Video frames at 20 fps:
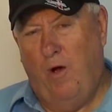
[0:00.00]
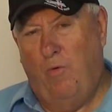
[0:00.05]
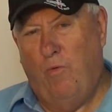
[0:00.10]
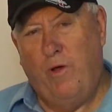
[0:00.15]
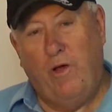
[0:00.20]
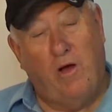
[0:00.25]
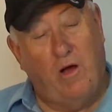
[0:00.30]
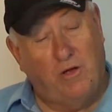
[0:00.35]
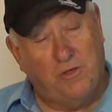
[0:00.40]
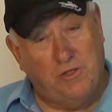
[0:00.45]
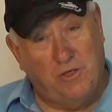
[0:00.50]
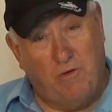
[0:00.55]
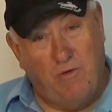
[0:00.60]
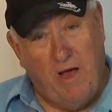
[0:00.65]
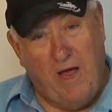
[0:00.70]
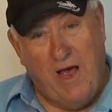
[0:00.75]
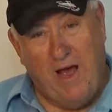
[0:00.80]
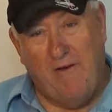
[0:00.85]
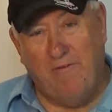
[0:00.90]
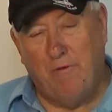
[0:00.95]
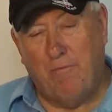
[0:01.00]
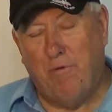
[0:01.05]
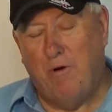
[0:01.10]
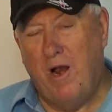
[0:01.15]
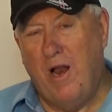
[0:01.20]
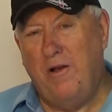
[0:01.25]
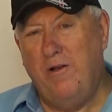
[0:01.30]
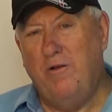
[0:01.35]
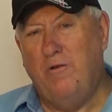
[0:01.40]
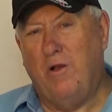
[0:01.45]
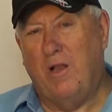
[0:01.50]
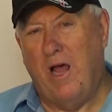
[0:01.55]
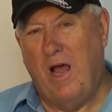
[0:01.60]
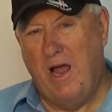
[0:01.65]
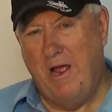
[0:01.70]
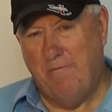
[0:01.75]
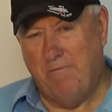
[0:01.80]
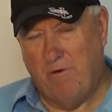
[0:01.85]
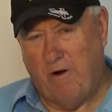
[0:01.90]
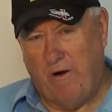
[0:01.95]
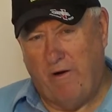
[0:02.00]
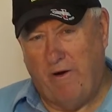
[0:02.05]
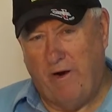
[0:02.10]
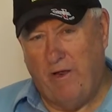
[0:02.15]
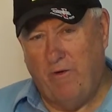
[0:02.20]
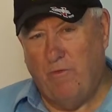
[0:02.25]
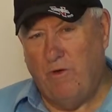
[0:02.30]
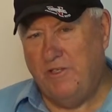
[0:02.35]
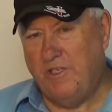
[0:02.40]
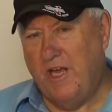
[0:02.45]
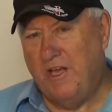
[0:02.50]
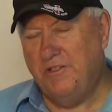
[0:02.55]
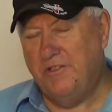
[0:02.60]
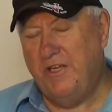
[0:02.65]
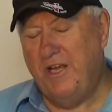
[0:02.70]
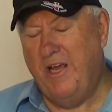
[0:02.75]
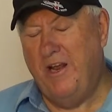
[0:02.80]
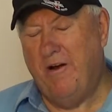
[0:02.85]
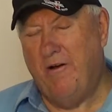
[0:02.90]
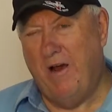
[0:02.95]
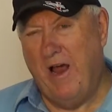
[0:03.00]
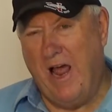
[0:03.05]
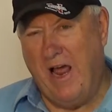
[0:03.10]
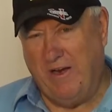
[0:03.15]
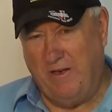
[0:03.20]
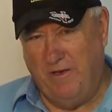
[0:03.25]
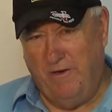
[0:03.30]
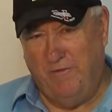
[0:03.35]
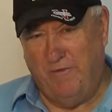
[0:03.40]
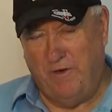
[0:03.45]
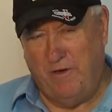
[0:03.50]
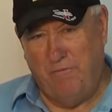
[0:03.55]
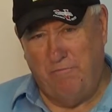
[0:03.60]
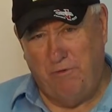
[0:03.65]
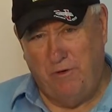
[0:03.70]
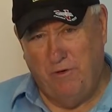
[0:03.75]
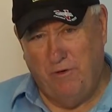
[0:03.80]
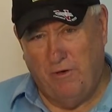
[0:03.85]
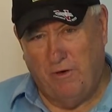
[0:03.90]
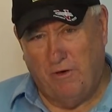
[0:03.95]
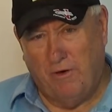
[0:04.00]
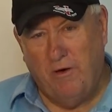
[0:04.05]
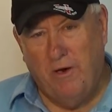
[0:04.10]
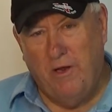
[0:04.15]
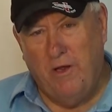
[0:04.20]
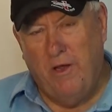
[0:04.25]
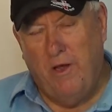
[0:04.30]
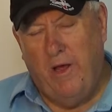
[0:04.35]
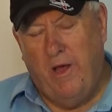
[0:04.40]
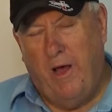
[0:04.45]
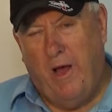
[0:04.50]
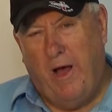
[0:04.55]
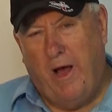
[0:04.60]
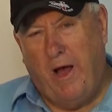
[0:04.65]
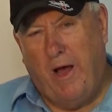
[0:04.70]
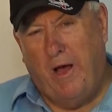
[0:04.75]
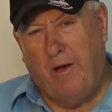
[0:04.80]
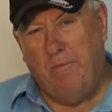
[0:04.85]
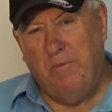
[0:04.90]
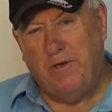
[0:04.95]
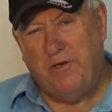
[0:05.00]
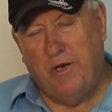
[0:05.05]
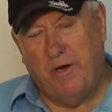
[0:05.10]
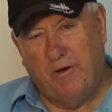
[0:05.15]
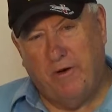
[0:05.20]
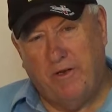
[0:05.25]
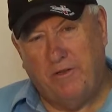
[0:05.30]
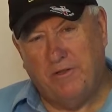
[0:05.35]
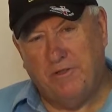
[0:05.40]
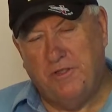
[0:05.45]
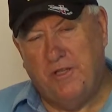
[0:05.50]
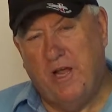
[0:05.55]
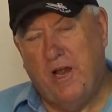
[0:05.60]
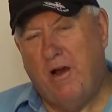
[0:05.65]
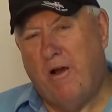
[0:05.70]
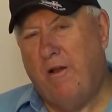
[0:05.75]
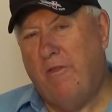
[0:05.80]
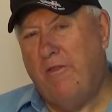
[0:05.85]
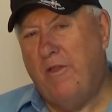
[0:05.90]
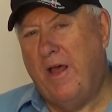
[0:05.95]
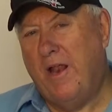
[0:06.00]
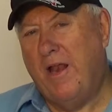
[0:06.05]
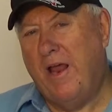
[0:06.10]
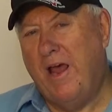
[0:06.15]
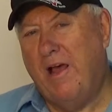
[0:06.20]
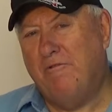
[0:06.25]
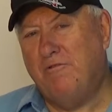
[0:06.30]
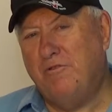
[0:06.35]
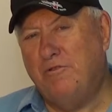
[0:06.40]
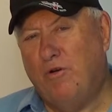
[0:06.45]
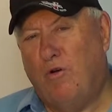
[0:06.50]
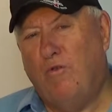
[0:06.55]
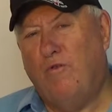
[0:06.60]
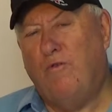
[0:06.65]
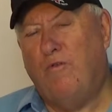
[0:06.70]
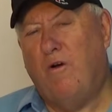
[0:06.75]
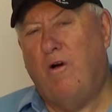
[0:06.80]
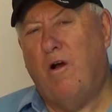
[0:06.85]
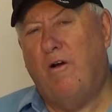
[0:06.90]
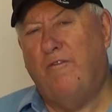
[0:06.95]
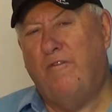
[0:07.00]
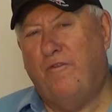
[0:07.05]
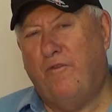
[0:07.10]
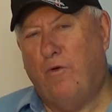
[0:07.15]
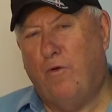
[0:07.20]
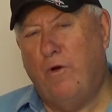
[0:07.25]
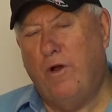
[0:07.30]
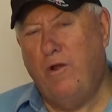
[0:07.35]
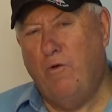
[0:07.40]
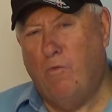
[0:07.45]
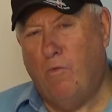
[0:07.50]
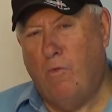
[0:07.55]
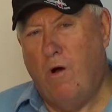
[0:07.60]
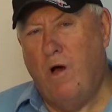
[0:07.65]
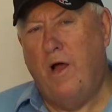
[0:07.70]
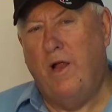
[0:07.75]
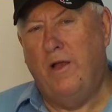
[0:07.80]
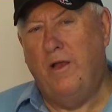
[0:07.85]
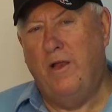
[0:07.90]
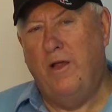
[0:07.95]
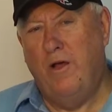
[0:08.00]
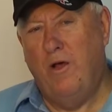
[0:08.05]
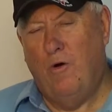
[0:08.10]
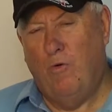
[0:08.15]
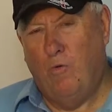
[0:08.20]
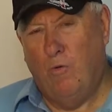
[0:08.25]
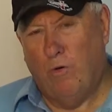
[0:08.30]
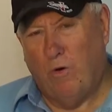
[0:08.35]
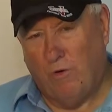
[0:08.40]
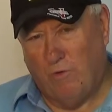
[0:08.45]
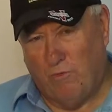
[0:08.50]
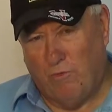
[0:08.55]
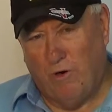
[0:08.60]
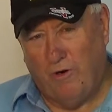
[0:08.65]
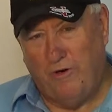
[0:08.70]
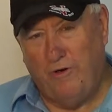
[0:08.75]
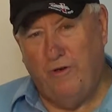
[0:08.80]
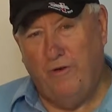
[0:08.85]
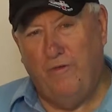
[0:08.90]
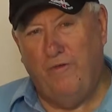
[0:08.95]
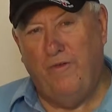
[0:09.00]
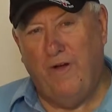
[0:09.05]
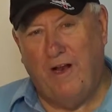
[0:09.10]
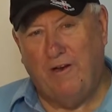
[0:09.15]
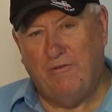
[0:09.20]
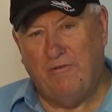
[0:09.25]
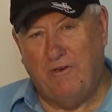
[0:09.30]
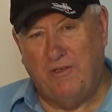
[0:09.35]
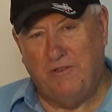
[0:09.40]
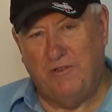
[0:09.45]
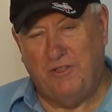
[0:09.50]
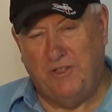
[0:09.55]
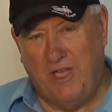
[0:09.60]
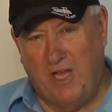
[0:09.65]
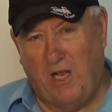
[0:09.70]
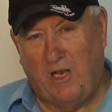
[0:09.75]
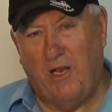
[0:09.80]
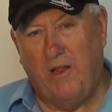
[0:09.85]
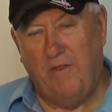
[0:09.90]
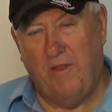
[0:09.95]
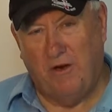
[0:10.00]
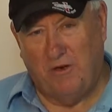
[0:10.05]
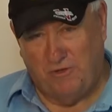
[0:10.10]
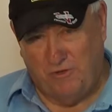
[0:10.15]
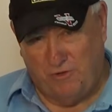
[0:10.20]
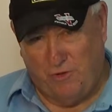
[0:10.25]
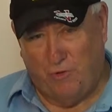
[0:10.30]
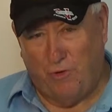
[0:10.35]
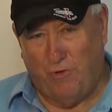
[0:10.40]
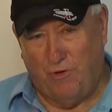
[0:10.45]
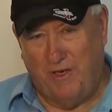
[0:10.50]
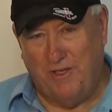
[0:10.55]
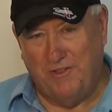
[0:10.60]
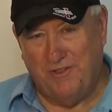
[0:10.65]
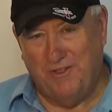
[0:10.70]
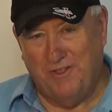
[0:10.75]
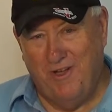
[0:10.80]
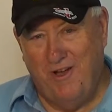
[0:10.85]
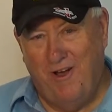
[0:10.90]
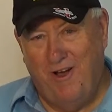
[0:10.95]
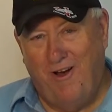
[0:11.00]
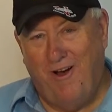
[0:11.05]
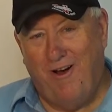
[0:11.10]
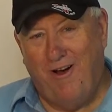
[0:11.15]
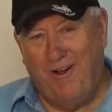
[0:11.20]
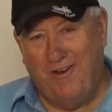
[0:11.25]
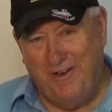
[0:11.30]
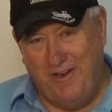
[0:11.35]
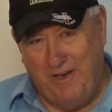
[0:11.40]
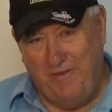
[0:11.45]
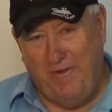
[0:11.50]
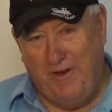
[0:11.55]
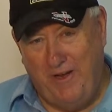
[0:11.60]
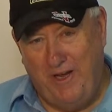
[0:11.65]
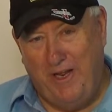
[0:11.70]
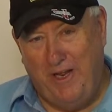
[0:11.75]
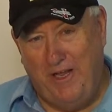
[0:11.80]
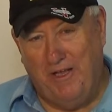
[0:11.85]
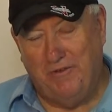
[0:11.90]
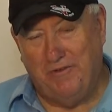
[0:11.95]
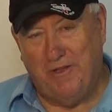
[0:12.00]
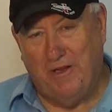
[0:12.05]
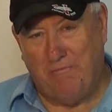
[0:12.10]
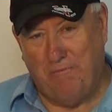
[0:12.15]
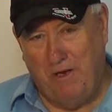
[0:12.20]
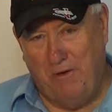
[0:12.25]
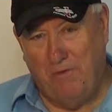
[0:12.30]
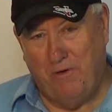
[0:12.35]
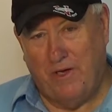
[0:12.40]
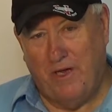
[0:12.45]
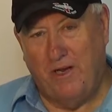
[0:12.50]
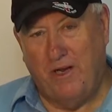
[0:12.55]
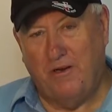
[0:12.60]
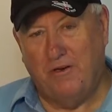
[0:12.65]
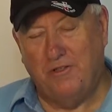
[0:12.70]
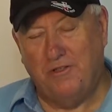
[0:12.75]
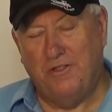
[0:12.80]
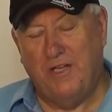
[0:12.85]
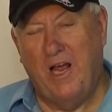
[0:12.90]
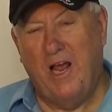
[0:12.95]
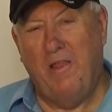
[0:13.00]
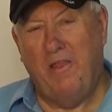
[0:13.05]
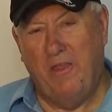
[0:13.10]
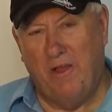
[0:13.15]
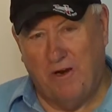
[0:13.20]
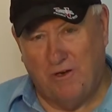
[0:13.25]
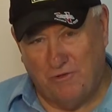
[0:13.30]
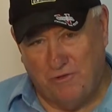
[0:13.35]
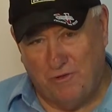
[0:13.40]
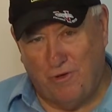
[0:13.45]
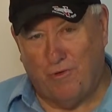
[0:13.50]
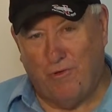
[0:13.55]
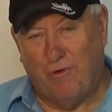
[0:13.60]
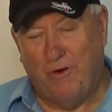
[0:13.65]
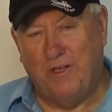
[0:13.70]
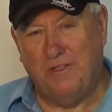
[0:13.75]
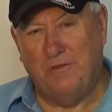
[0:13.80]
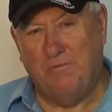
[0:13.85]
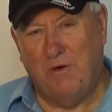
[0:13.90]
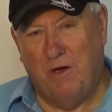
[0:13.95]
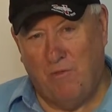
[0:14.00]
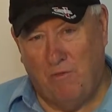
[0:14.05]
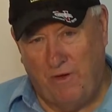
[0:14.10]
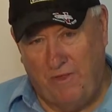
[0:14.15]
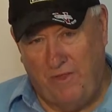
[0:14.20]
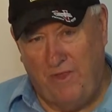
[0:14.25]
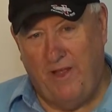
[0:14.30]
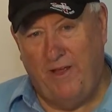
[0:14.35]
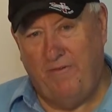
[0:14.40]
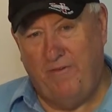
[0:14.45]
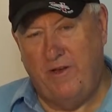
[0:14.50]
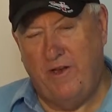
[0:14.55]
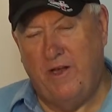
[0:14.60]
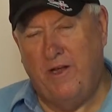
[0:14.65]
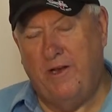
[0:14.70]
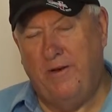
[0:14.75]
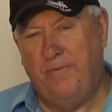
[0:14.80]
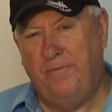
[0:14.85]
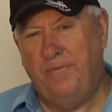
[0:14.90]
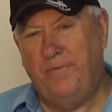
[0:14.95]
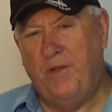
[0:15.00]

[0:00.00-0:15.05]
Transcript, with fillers: We also have a brand new library which has interactive computer uh, materials there that have so far 41 World War II veterans telling their stories on DVDs that people can understand their stories about what they've done.